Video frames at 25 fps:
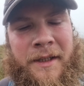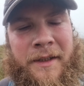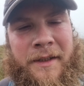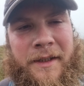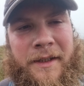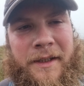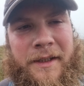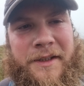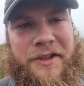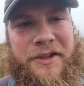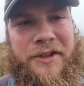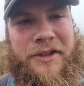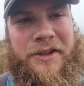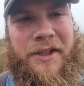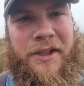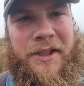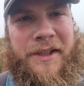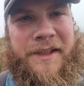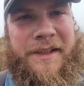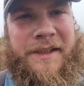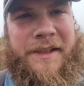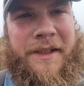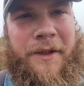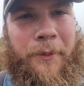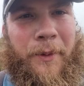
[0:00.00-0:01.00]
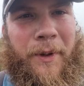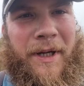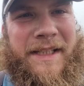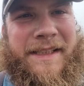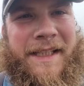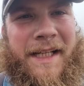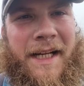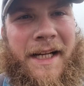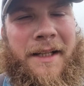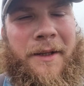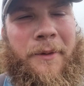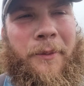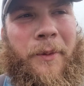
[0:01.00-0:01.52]
yeah, it just turns into the West
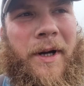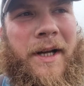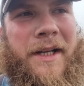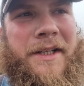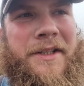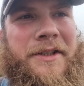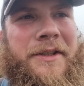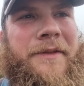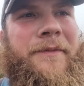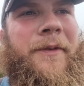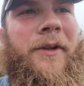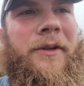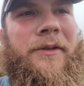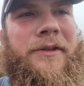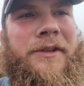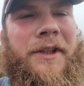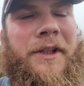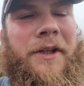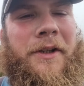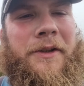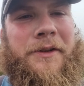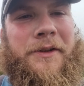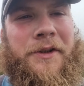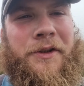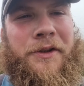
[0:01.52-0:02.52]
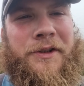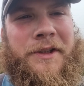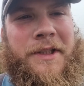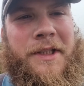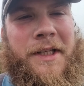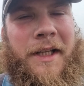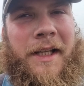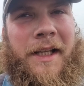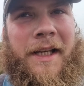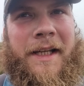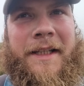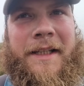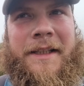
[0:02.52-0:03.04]
Highland Way and just follows the contours of
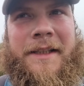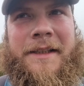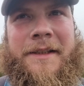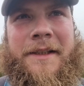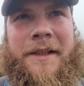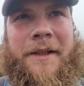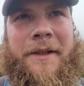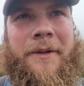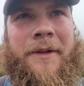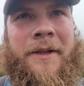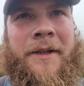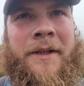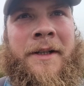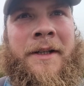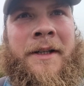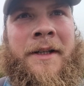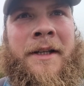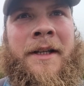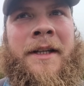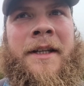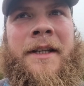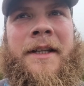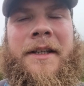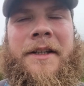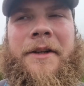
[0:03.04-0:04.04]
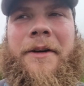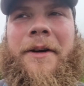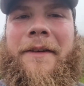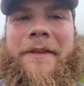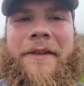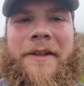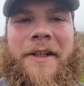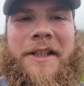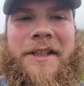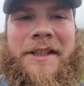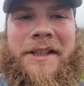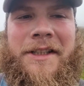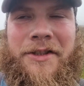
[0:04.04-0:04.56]
the lake, so you do have
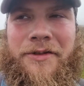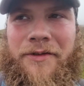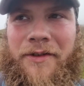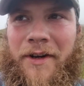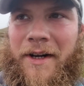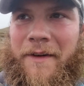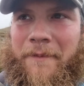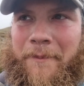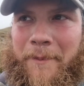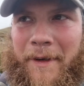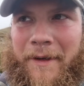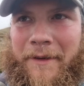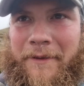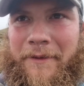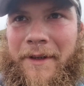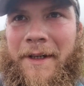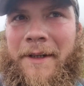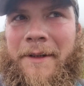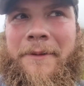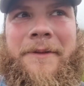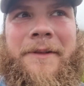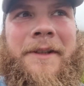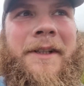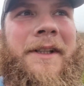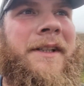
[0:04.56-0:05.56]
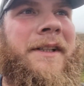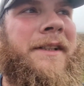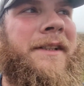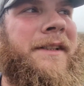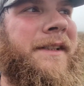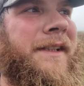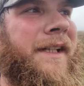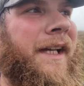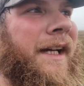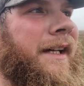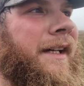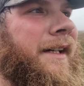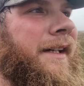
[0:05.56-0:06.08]
to actually drive back round
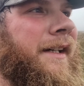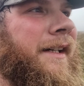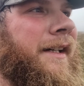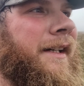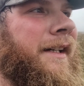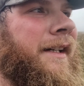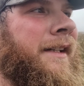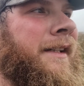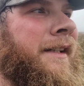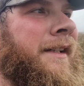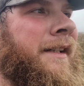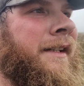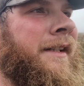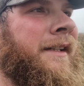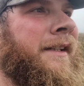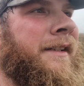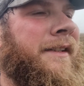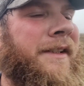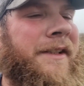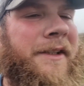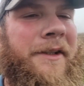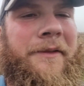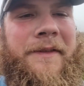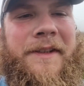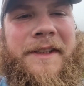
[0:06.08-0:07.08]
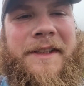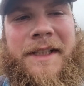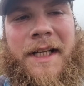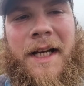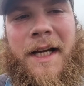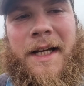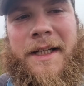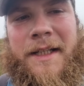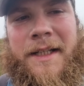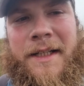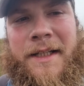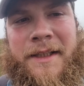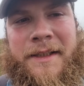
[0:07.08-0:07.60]
to get to the other
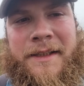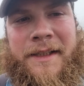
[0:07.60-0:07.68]
side.